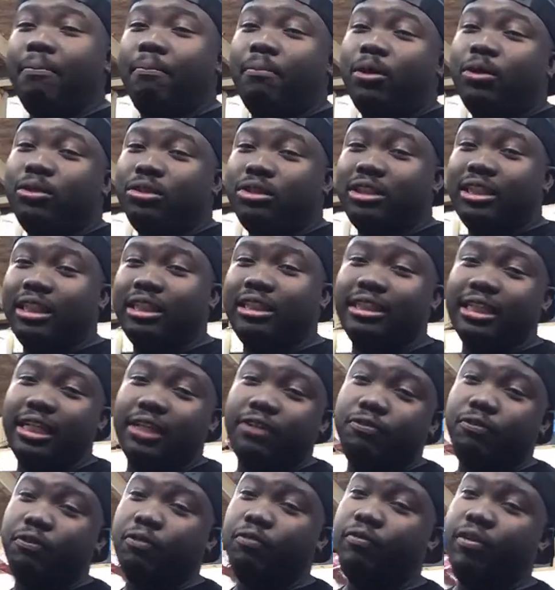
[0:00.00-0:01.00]
most
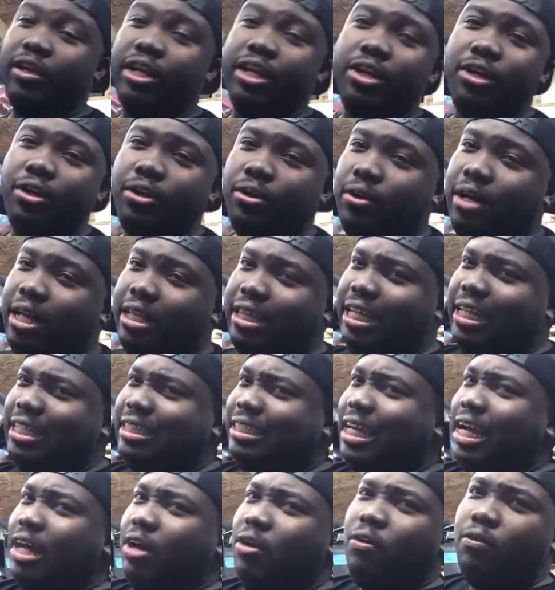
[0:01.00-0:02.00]
successful video. I think
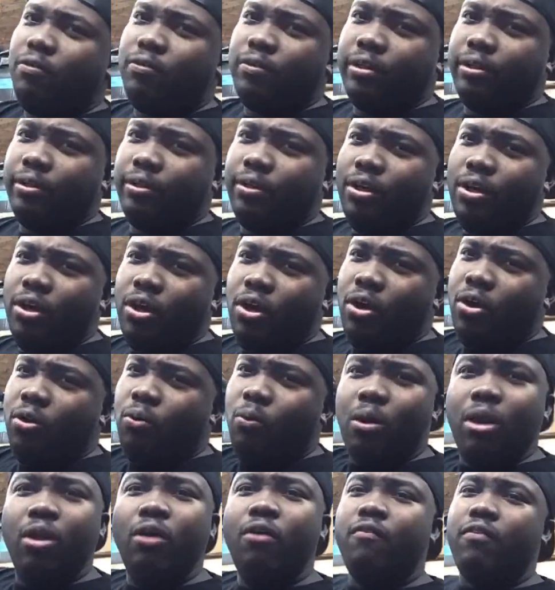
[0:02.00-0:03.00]
it's got
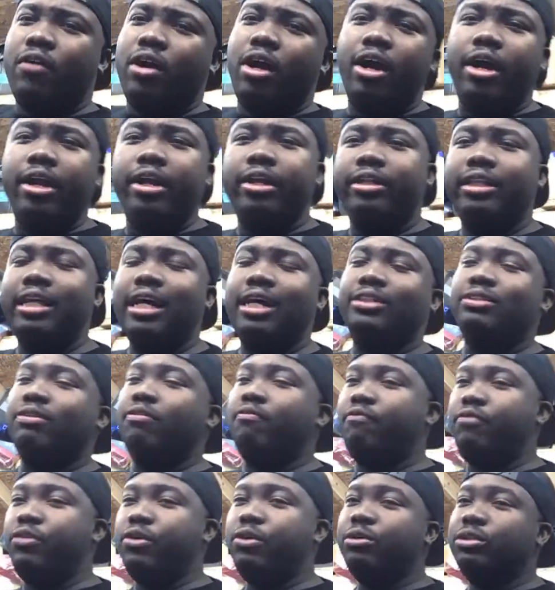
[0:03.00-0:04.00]
well over
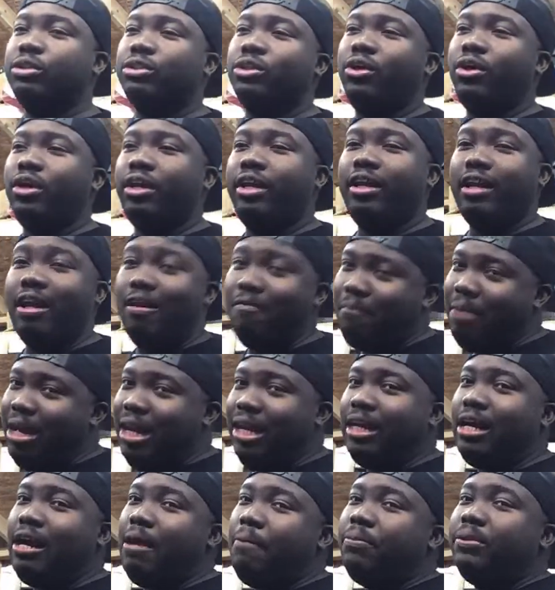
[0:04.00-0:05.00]
100,000 views on it. And I've made a
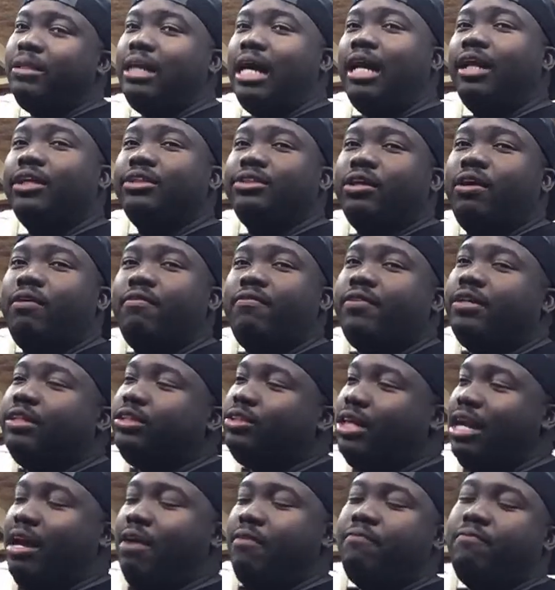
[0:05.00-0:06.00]
couple dollars off it,
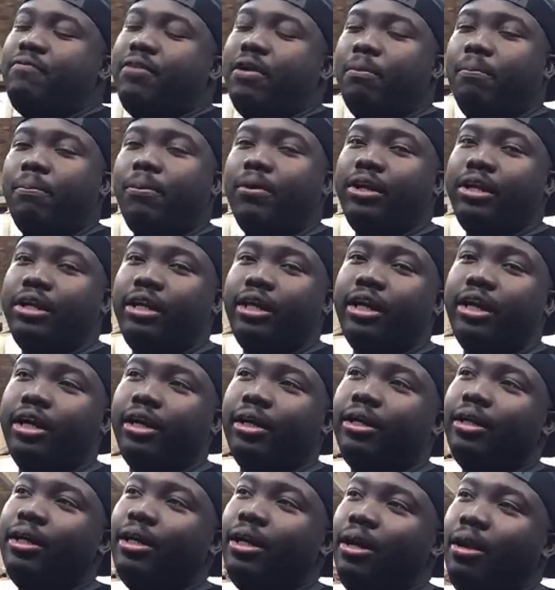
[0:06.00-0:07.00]
so that felt pretty
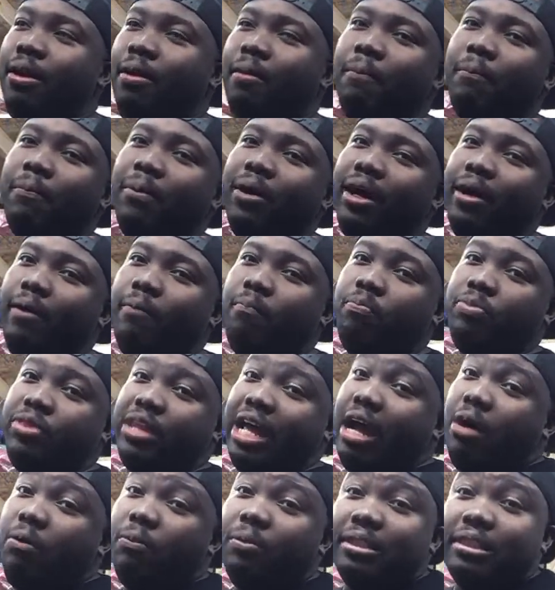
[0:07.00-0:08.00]
good. But
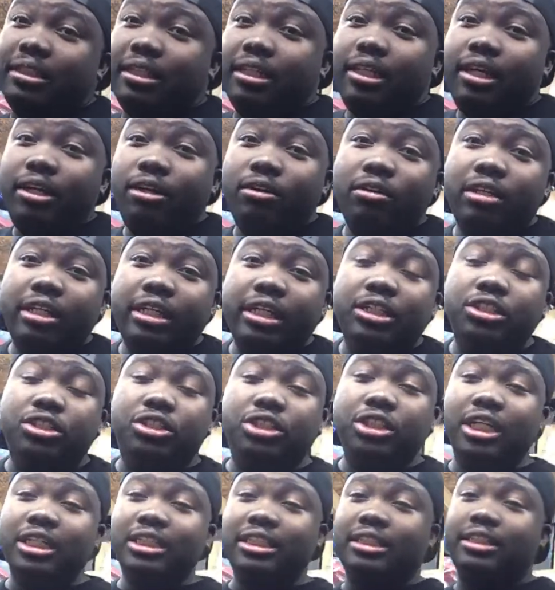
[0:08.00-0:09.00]
that was literally
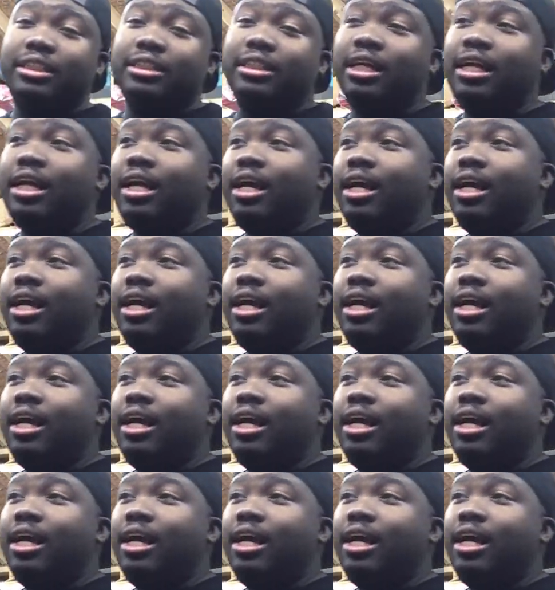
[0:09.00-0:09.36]
just